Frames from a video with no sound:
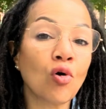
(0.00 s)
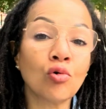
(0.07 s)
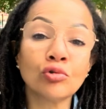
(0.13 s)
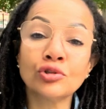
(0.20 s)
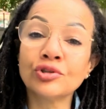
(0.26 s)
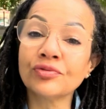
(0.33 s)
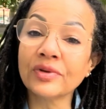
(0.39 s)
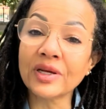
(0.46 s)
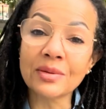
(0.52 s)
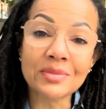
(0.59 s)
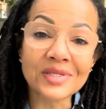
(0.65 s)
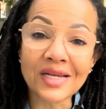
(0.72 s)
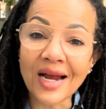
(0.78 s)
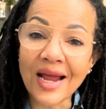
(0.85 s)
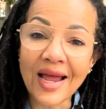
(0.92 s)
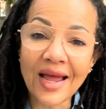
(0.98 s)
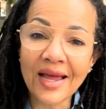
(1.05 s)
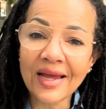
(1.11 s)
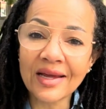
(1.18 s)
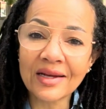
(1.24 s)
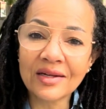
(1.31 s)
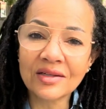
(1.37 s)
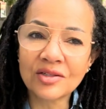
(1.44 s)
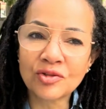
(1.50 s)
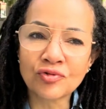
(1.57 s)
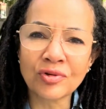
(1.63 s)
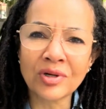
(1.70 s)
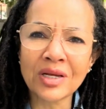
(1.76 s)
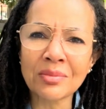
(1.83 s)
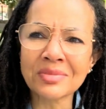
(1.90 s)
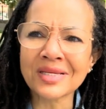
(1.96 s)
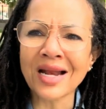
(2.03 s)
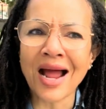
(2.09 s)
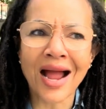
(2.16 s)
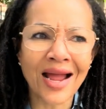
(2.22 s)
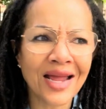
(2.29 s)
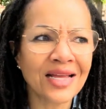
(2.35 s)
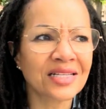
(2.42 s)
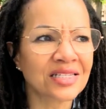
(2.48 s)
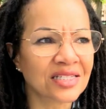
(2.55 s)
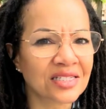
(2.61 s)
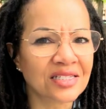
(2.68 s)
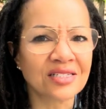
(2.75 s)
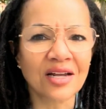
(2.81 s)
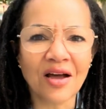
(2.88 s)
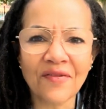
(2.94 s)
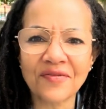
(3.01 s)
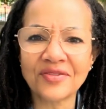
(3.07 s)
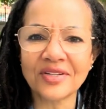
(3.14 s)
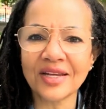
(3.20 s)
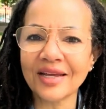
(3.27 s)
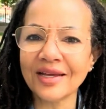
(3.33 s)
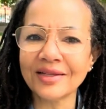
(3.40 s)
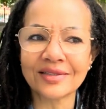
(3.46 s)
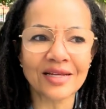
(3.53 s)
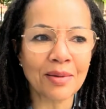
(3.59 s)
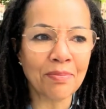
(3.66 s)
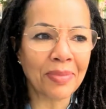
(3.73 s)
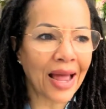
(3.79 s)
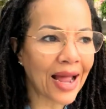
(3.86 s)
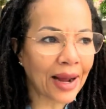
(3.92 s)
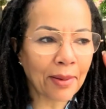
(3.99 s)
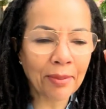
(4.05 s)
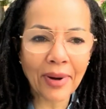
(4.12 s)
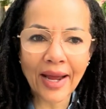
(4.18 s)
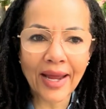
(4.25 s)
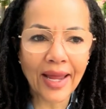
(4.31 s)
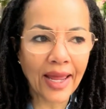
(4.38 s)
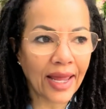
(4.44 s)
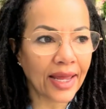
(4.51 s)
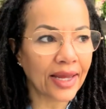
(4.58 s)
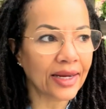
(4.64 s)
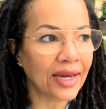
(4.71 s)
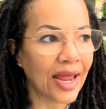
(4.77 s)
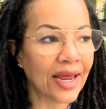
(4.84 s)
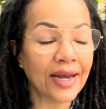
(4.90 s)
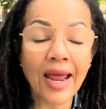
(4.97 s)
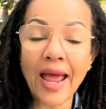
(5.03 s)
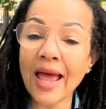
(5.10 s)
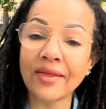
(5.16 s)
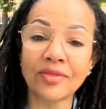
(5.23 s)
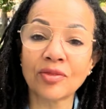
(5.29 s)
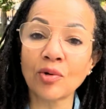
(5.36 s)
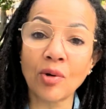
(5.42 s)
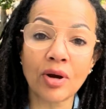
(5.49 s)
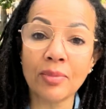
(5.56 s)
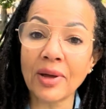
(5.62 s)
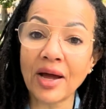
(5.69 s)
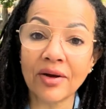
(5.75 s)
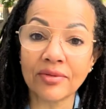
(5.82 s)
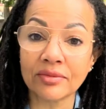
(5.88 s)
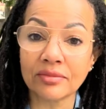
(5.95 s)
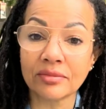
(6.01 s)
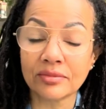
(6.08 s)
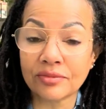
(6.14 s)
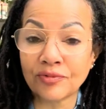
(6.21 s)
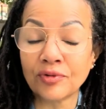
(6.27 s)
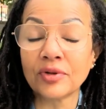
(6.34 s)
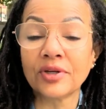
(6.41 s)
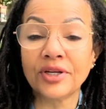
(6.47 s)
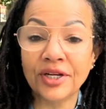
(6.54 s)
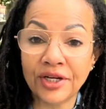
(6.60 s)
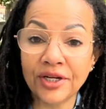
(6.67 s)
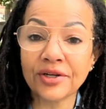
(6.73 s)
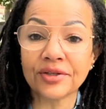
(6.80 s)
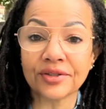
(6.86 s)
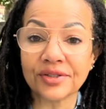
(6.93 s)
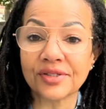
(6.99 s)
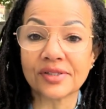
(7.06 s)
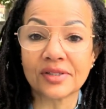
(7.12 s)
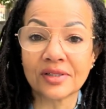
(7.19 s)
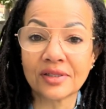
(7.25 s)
old dreams that I had, dreams that I had stuffed into the back of my head and hadn't thought about for years.